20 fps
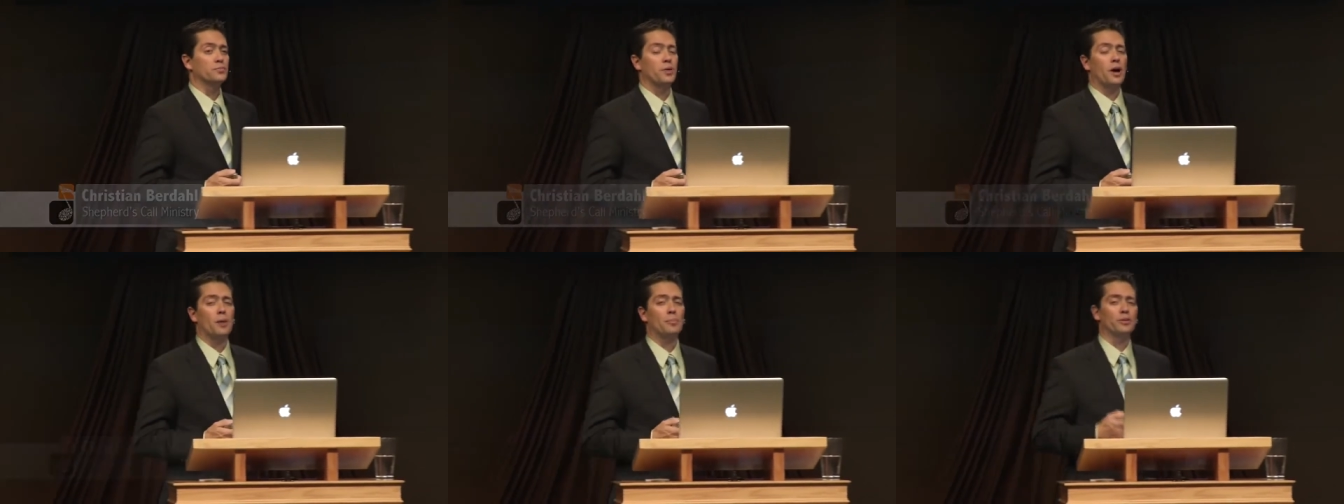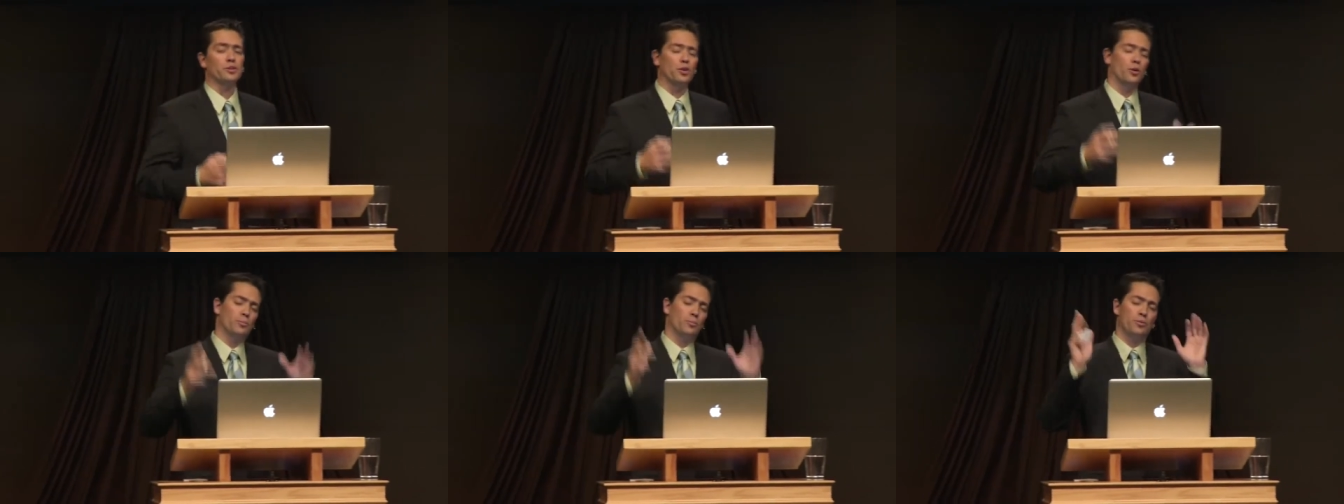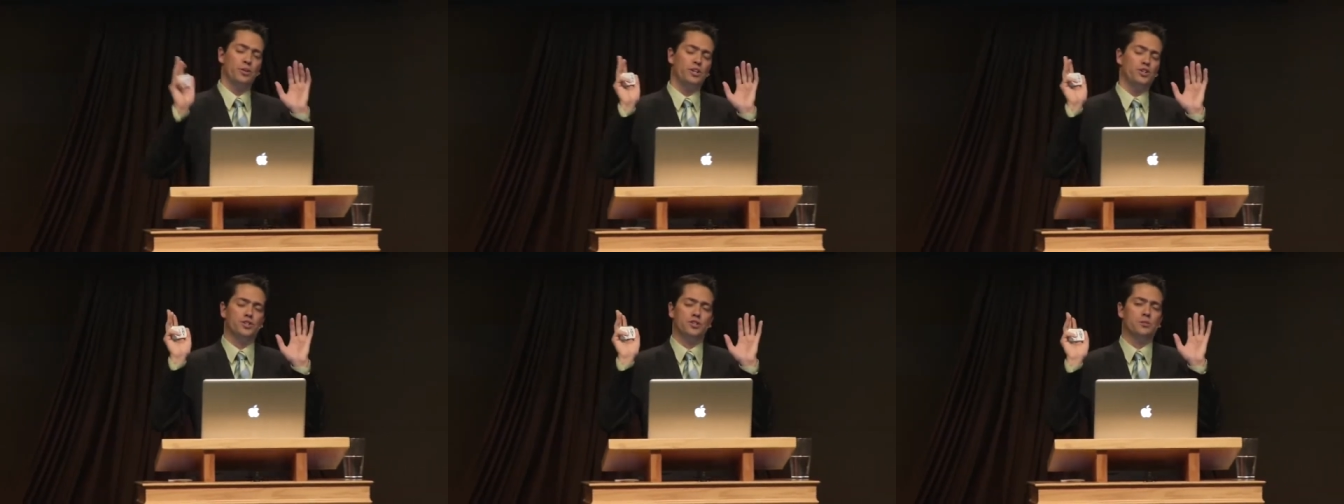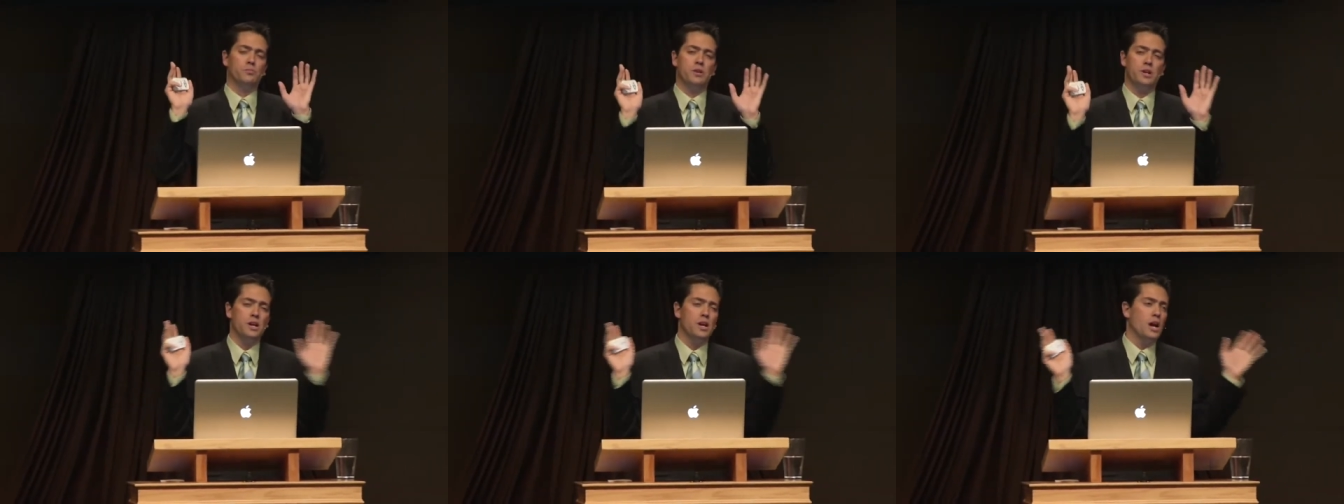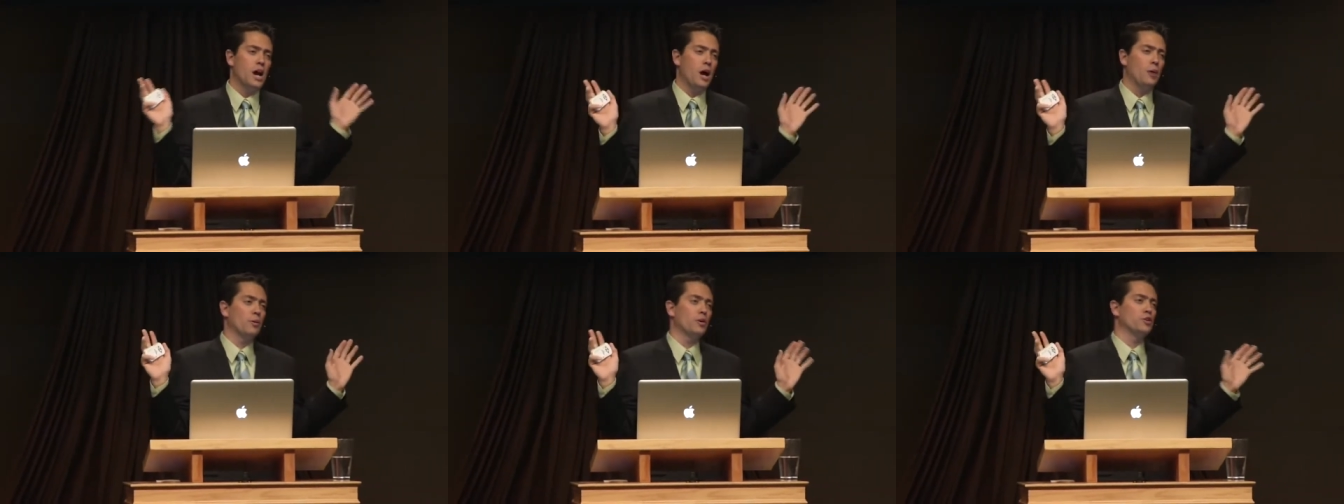Papa, don't preach to me.
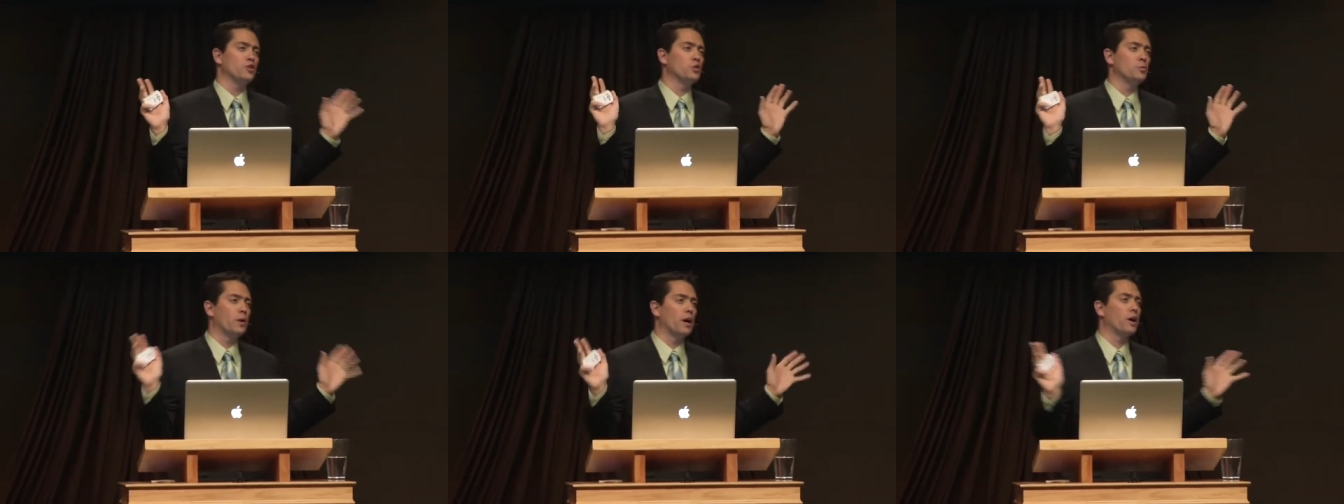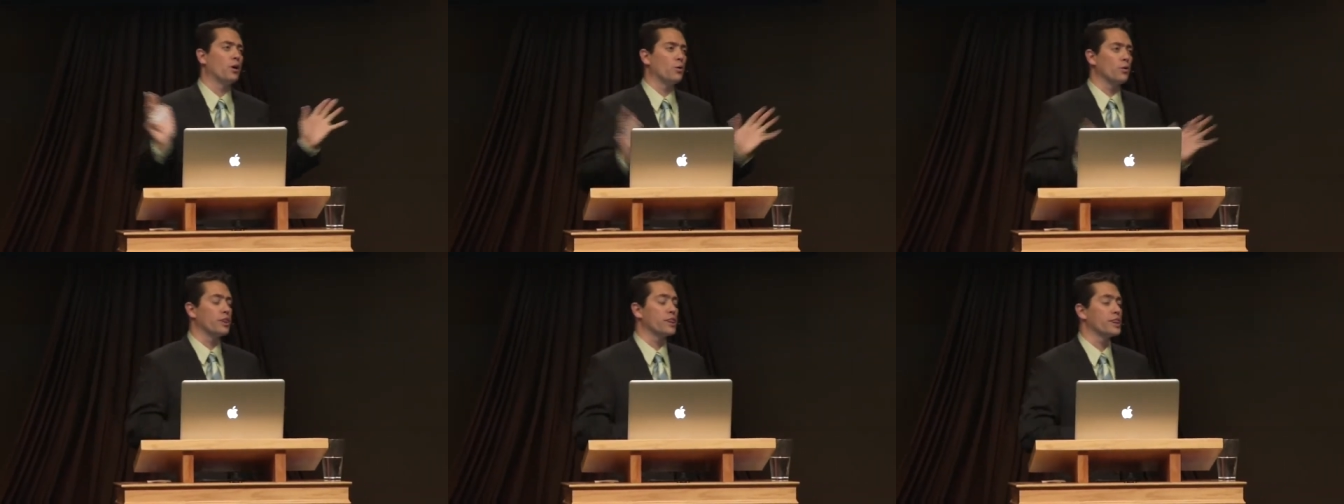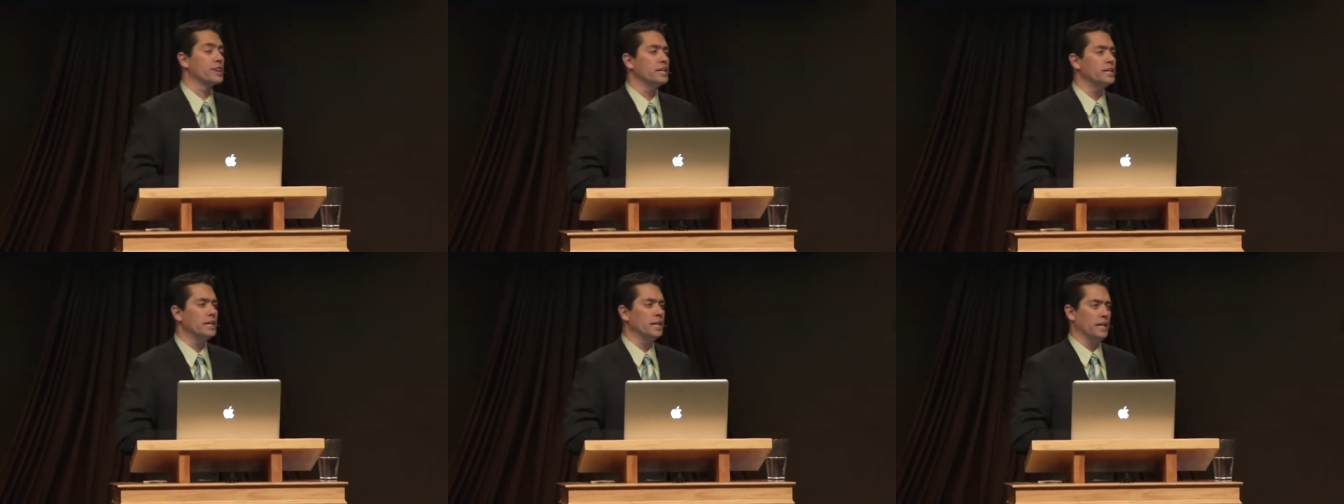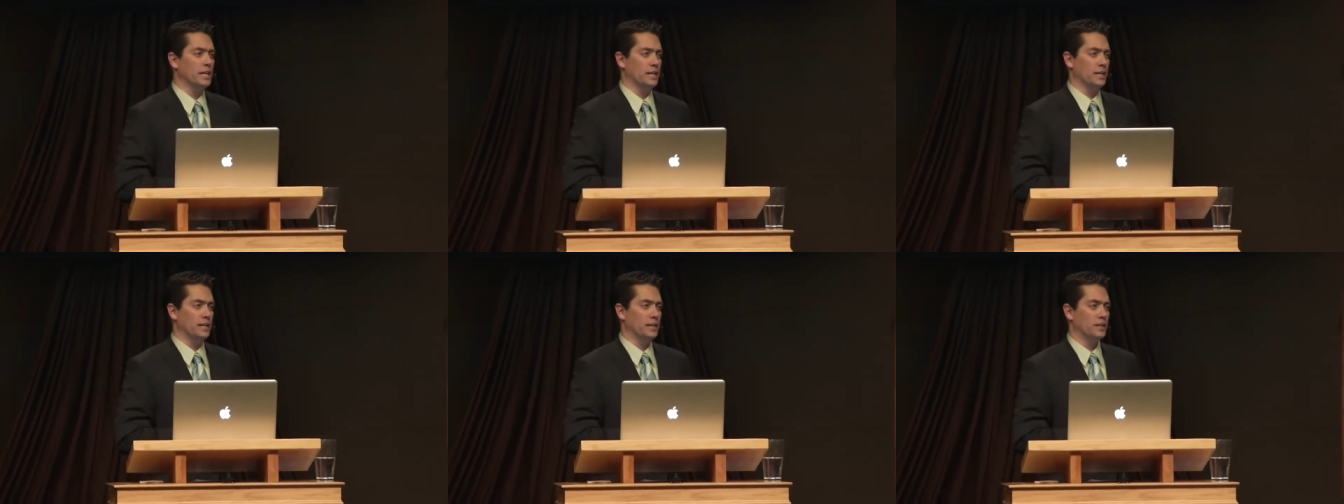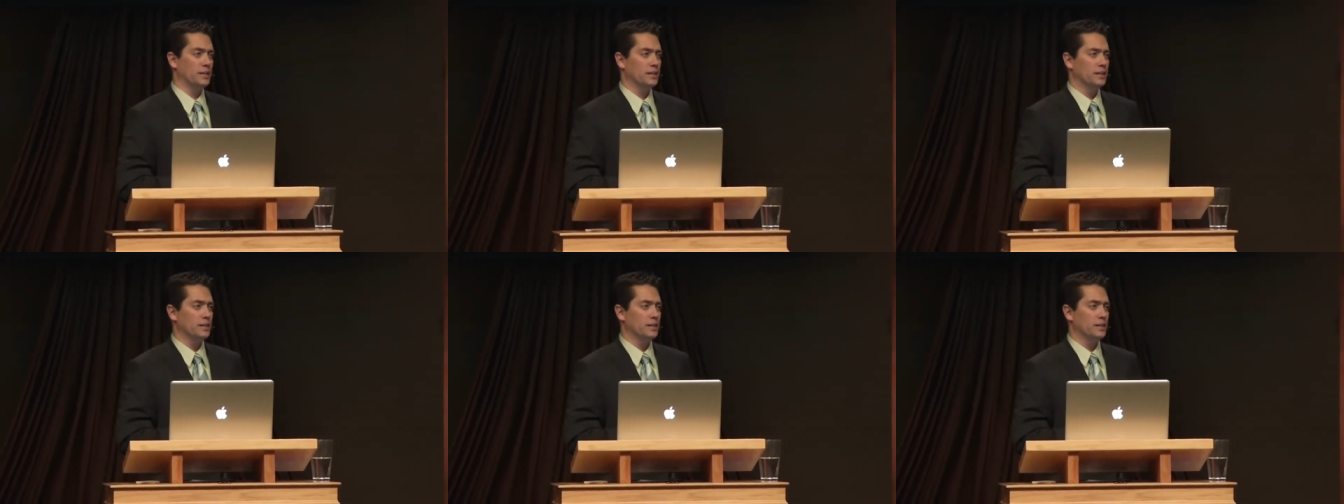I'm going to do my own thing.